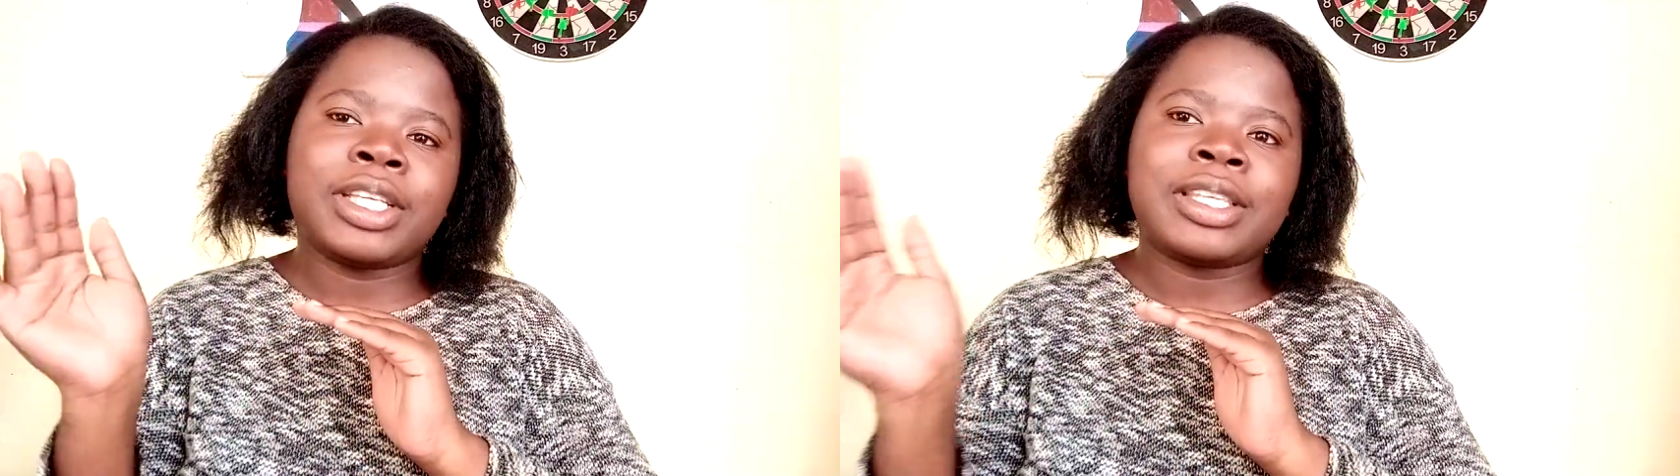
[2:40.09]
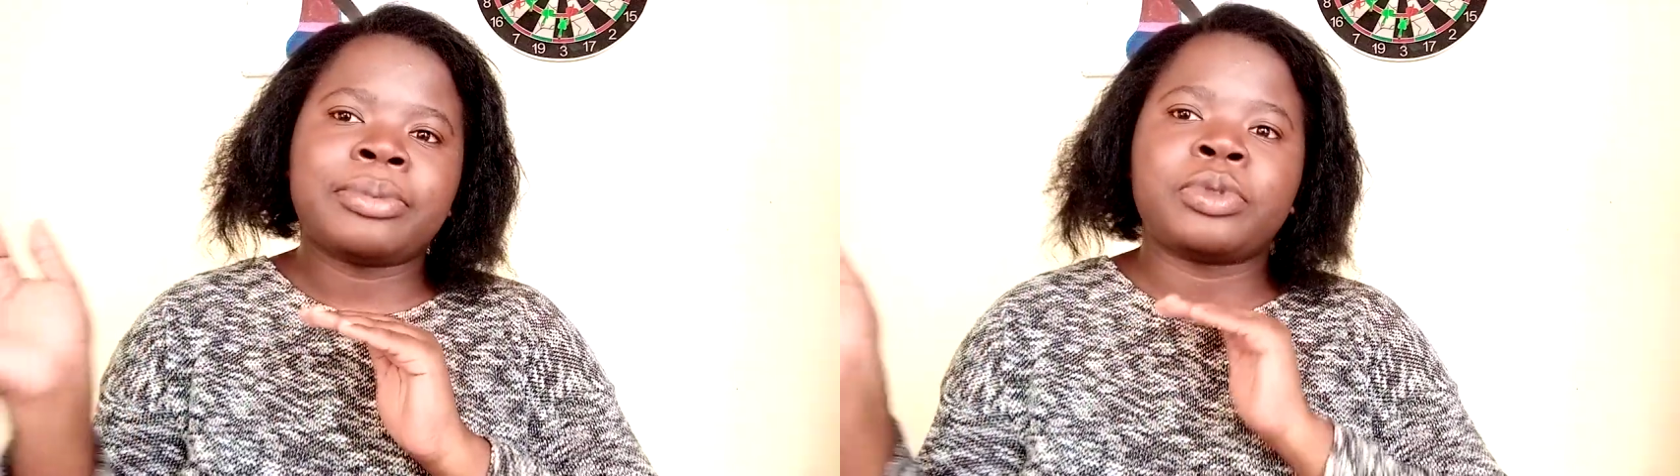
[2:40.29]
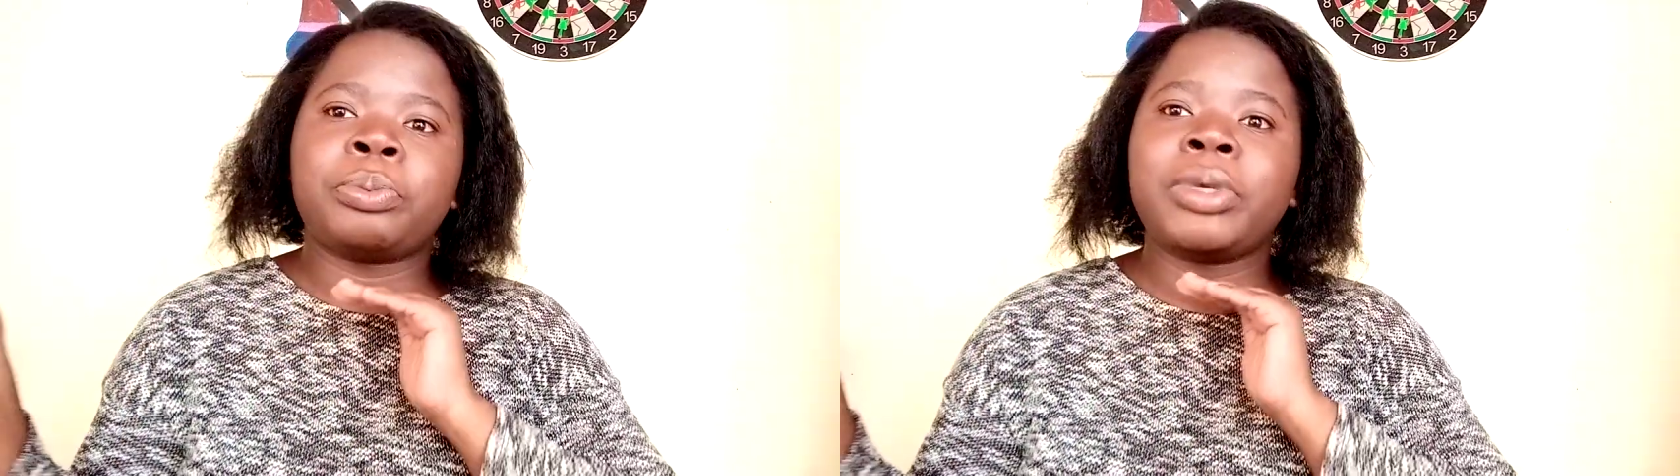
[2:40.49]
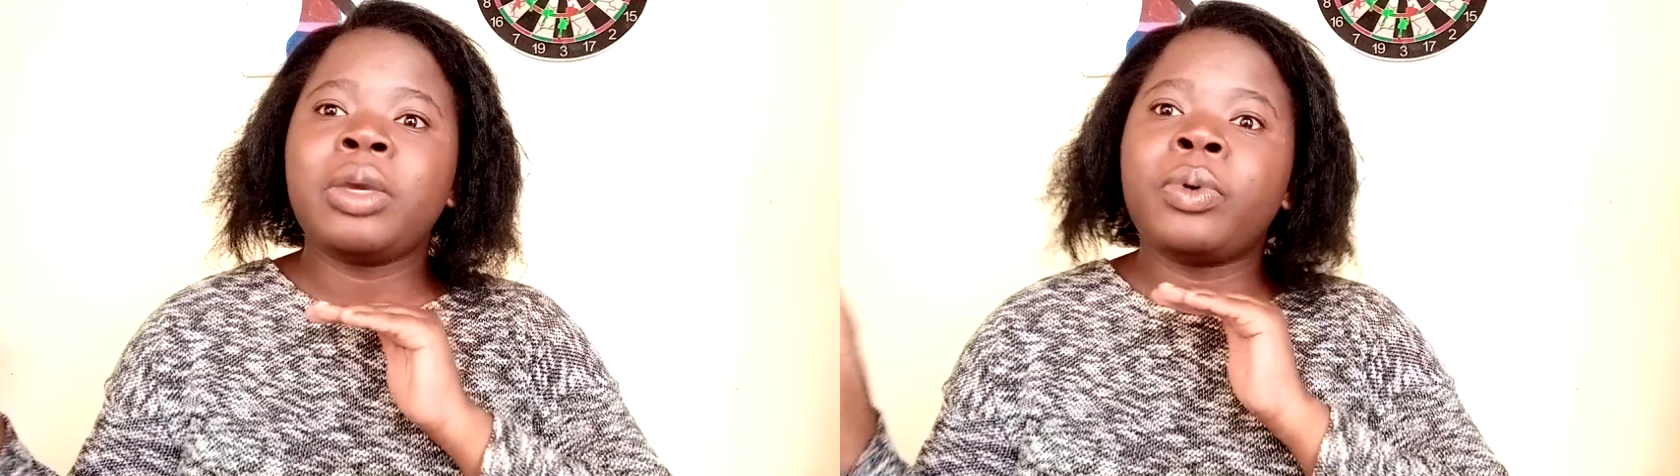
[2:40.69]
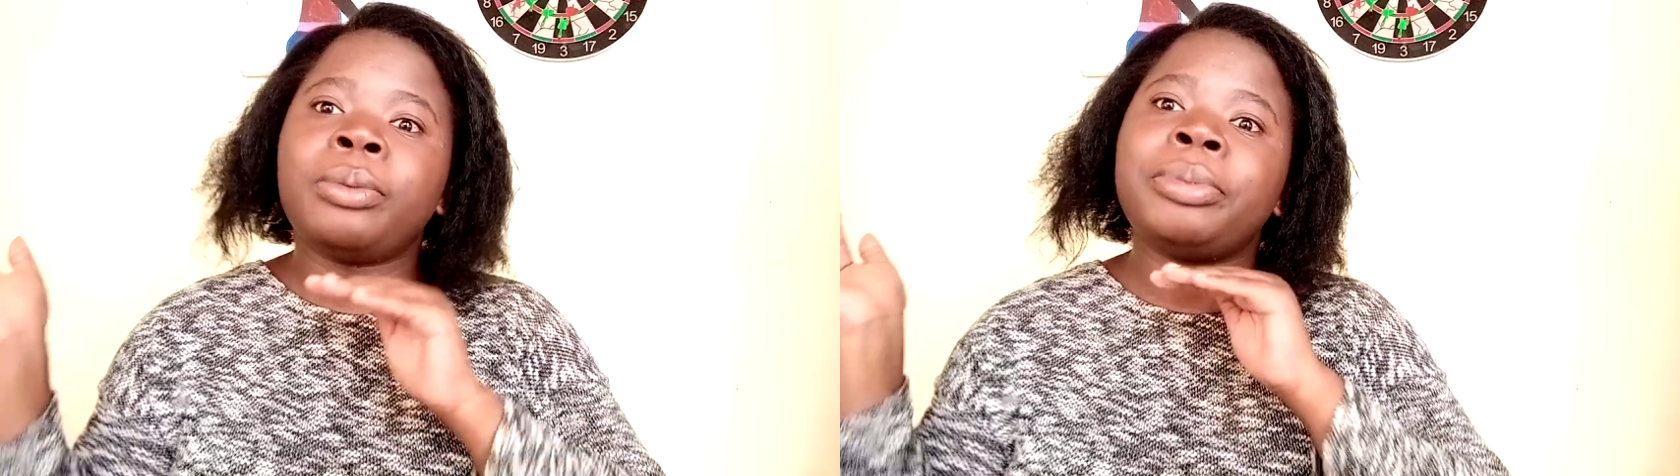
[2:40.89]
exams
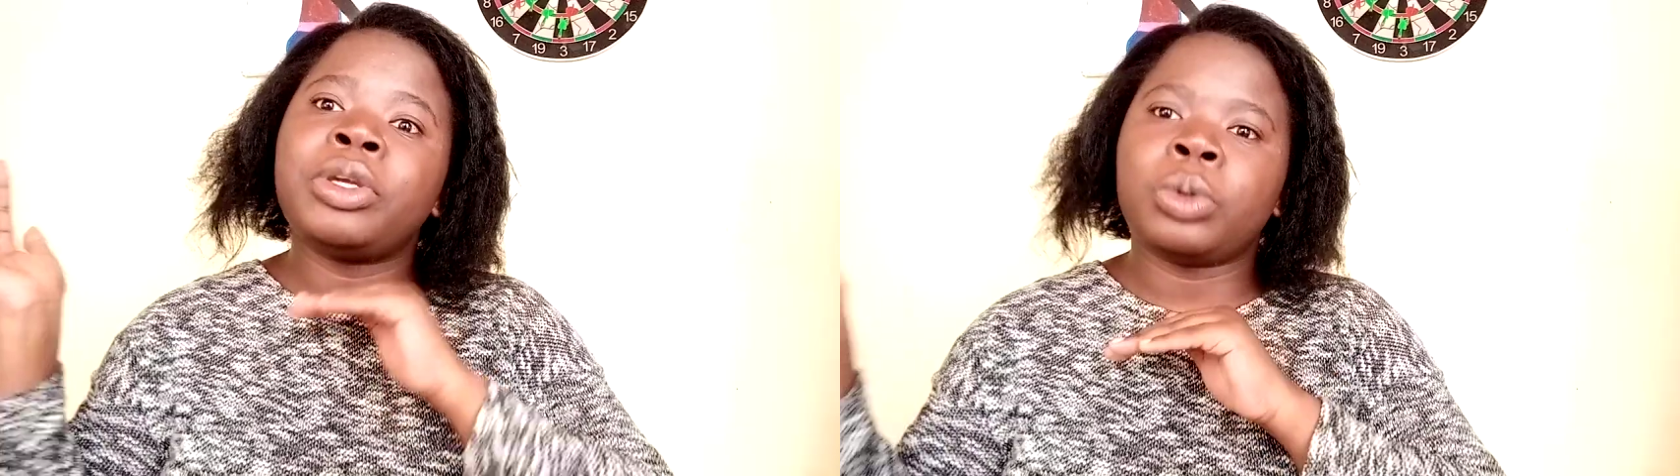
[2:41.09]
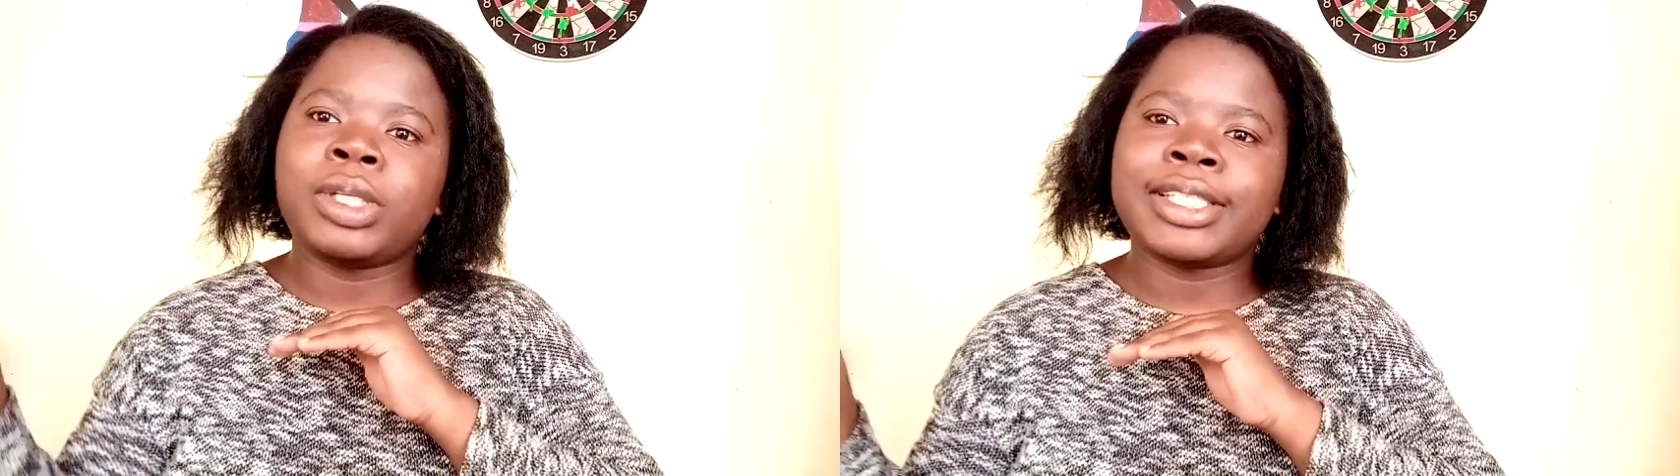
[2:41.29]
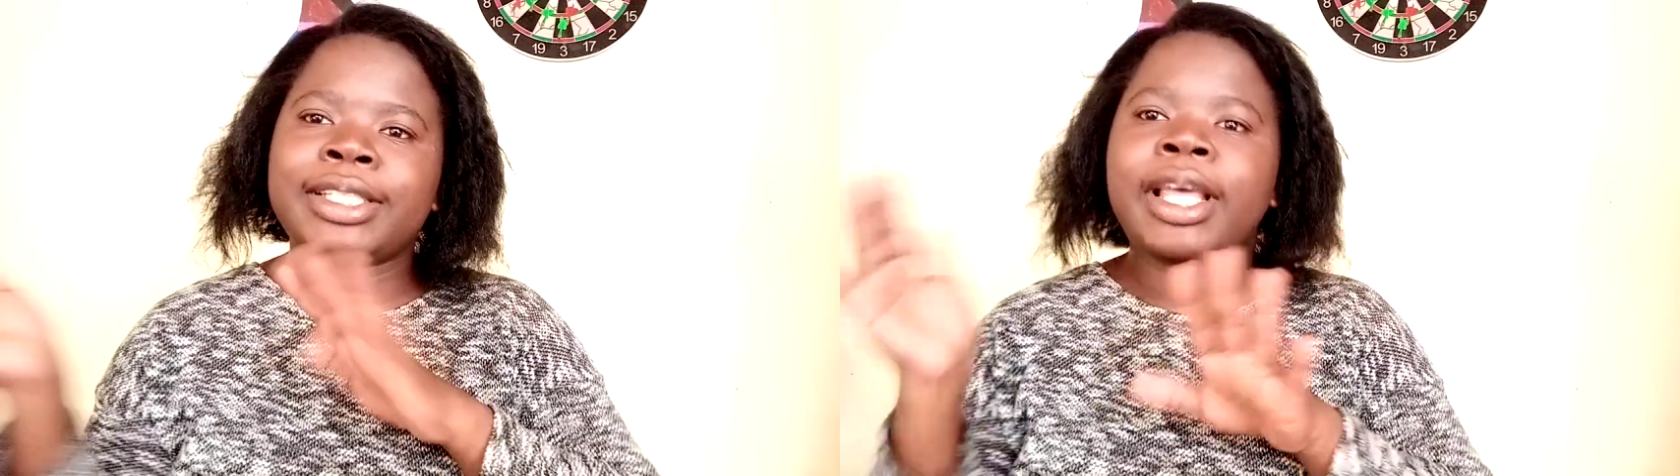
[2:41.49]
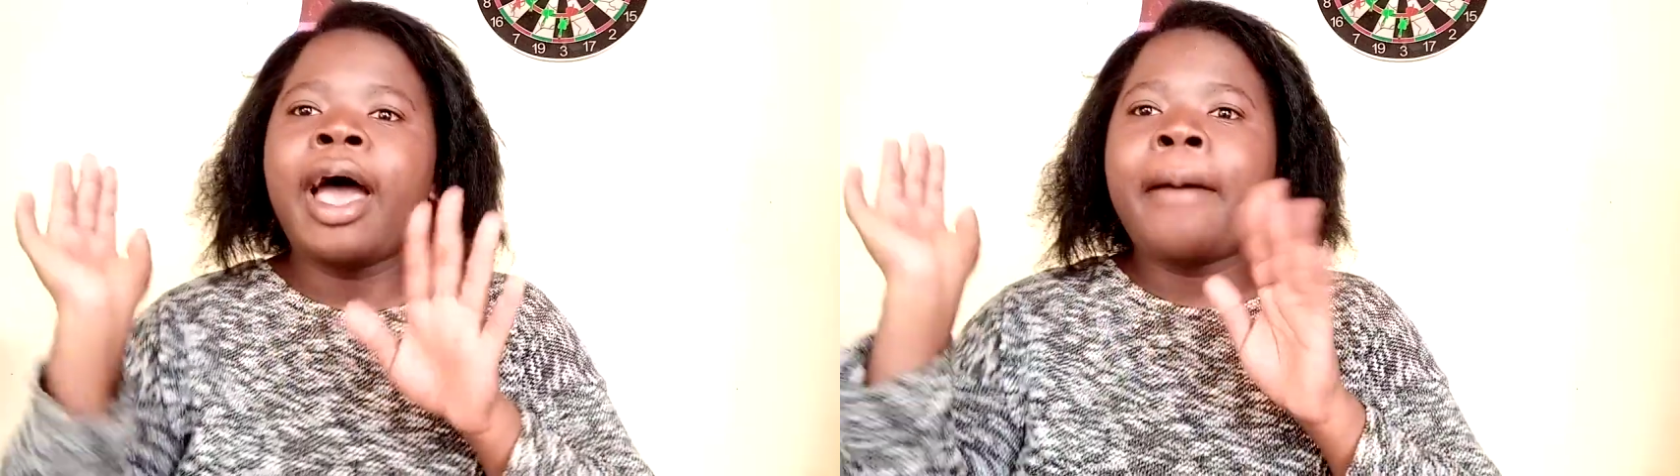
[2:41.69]
will be written,